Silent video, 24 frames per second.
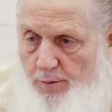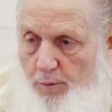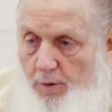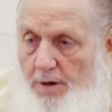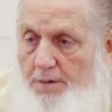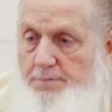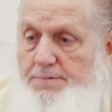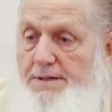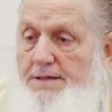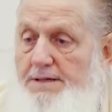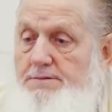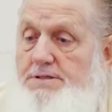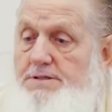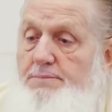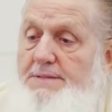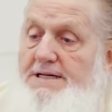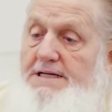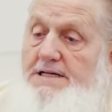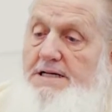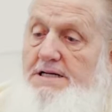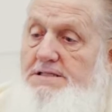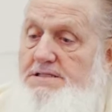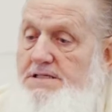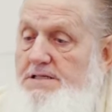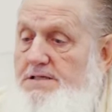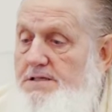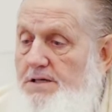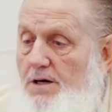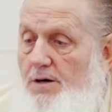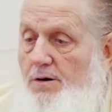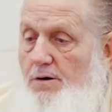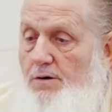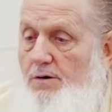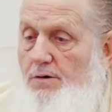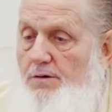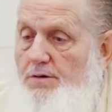What about somebody who doesn't
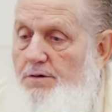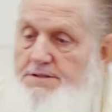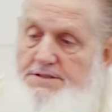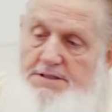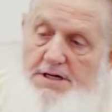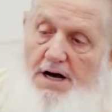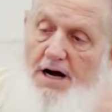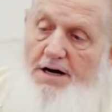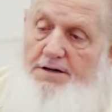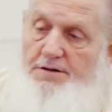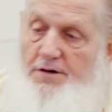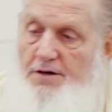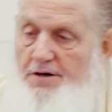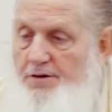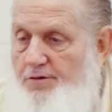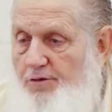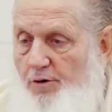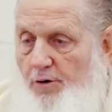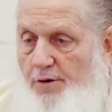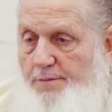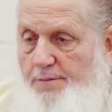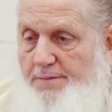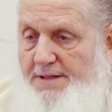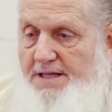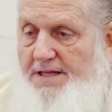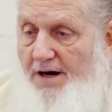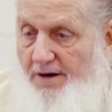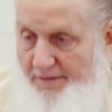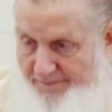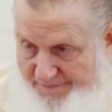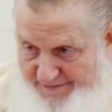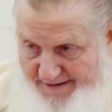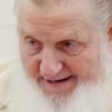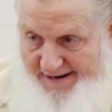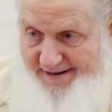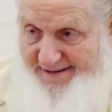know, is God going to throw him at the
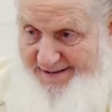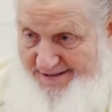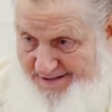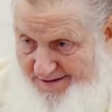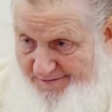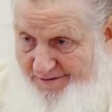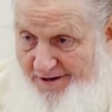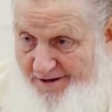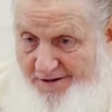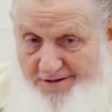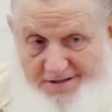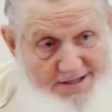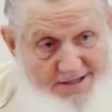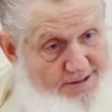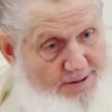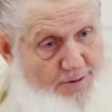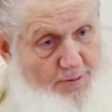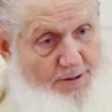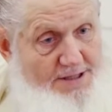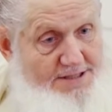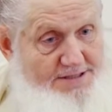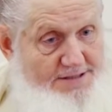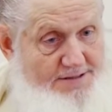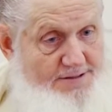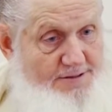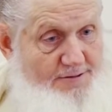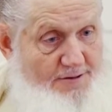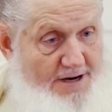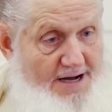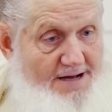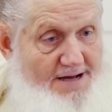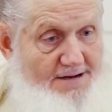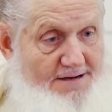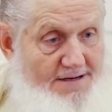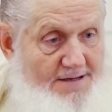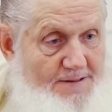hellfire? You've heard these questions,
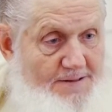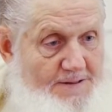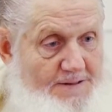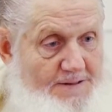right?